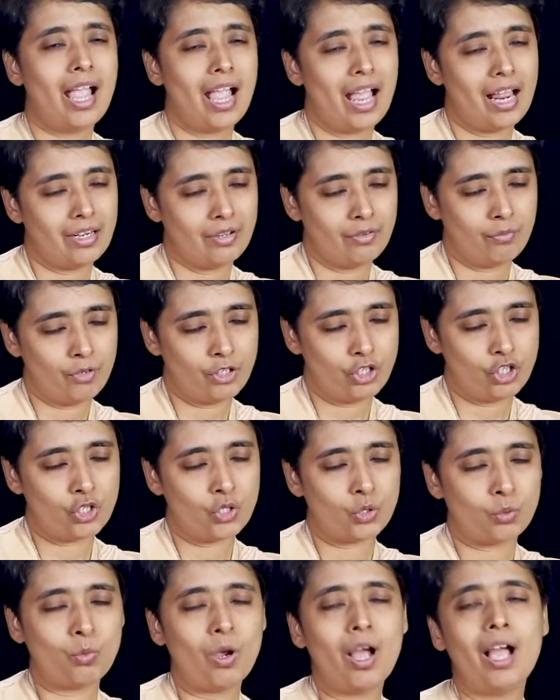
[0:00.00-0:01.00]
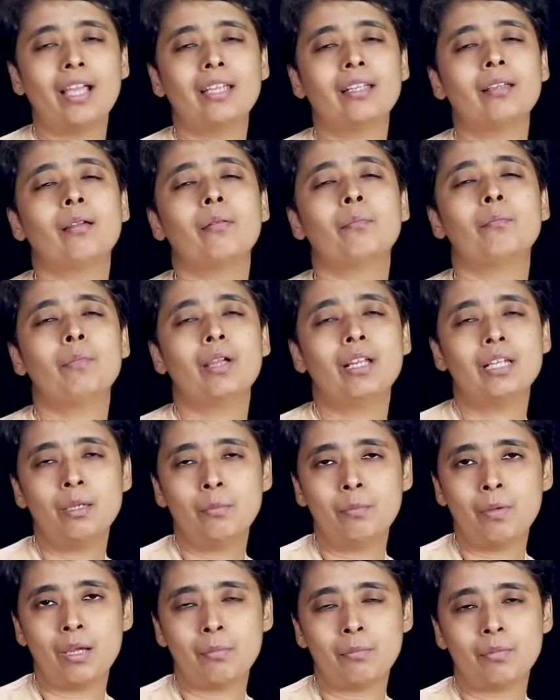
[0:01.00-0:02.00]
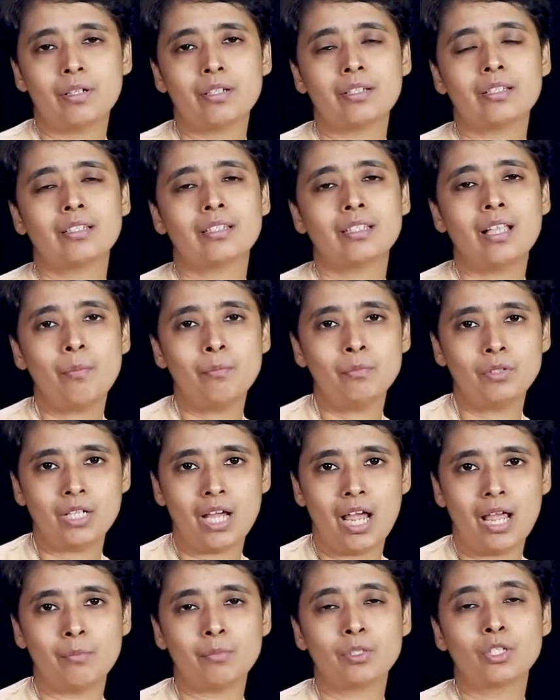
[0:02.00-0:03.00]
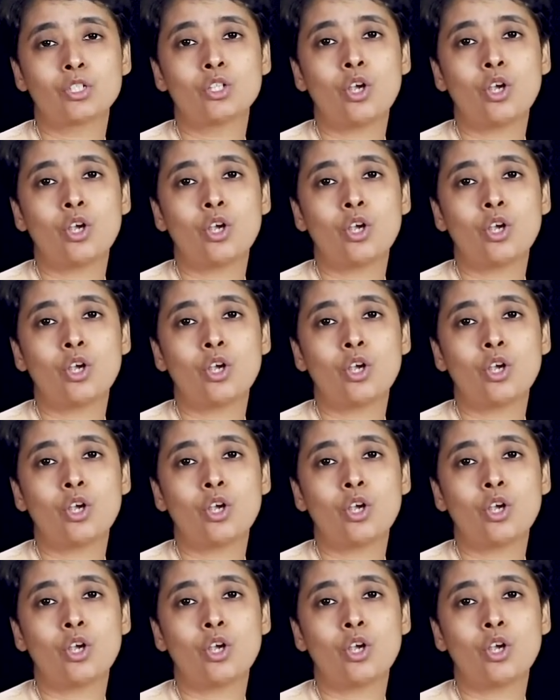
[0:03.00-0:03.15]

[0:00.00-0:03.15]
and which is why many papers sometimes